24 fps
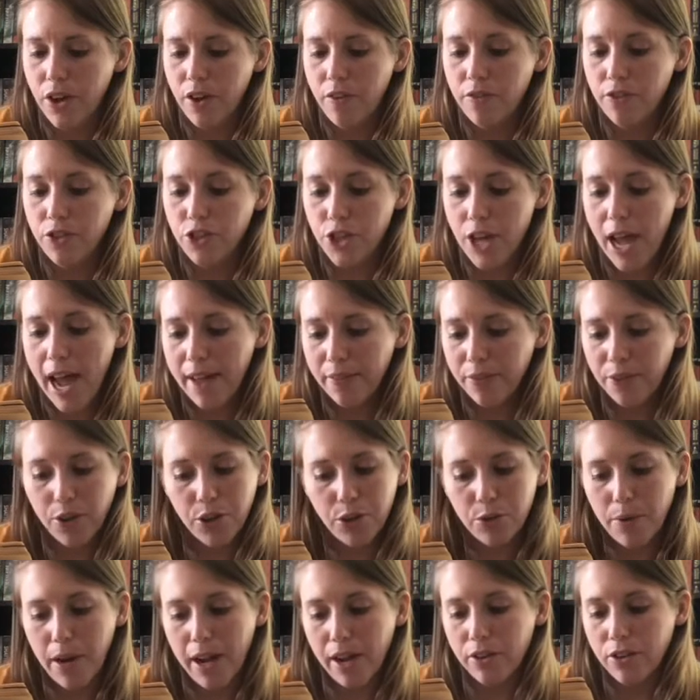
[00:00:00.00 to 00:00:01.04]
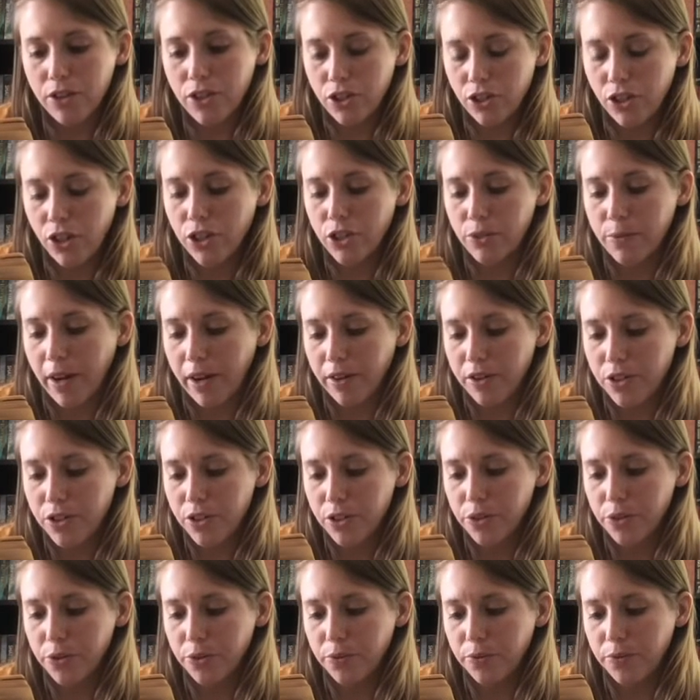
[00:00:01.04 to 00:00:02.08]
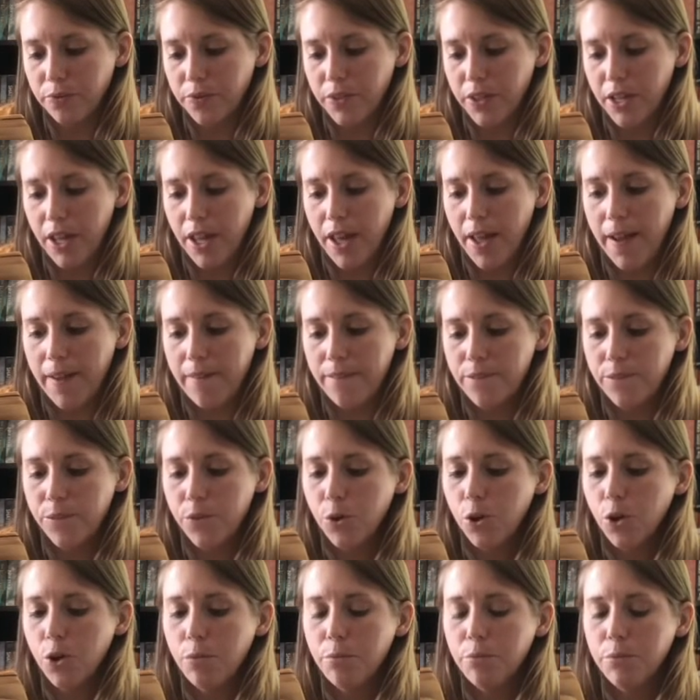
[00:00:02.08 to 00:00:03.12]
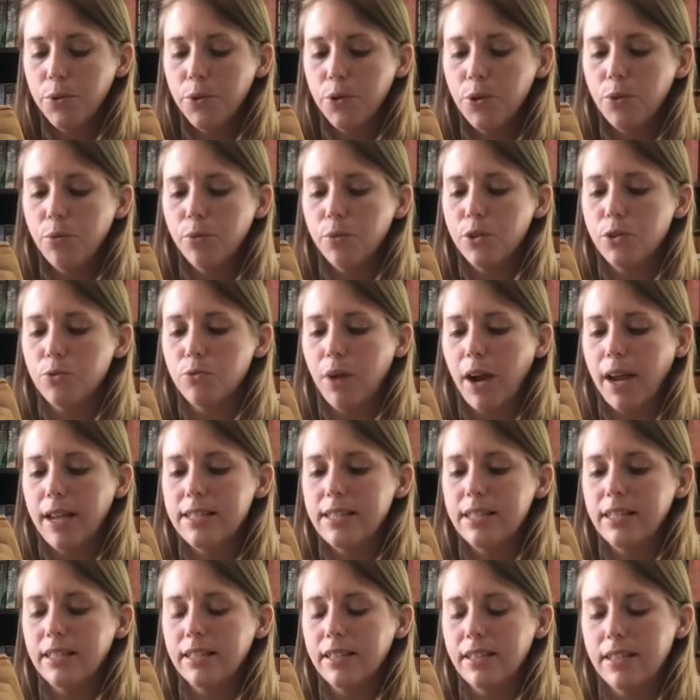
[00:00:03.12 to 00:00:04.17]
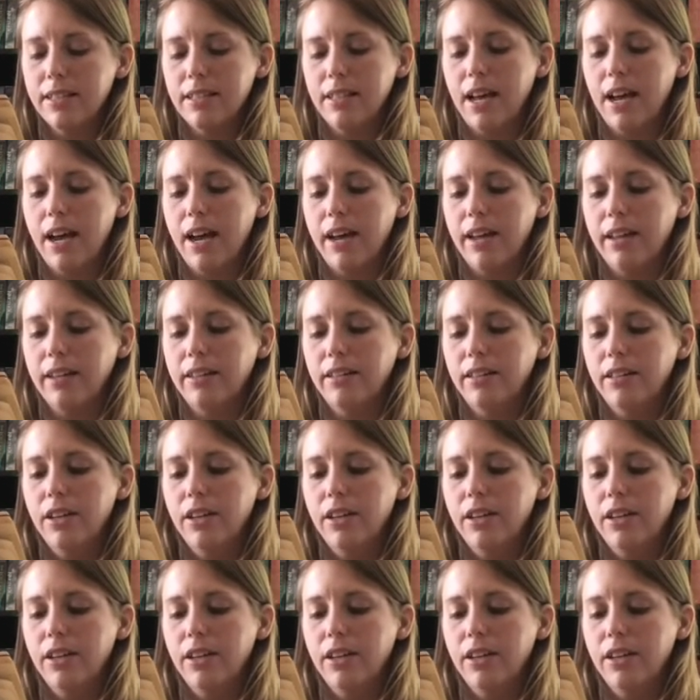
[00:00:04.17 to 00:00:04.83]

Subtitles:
Jack looked around too. A full moon was rising in the sky.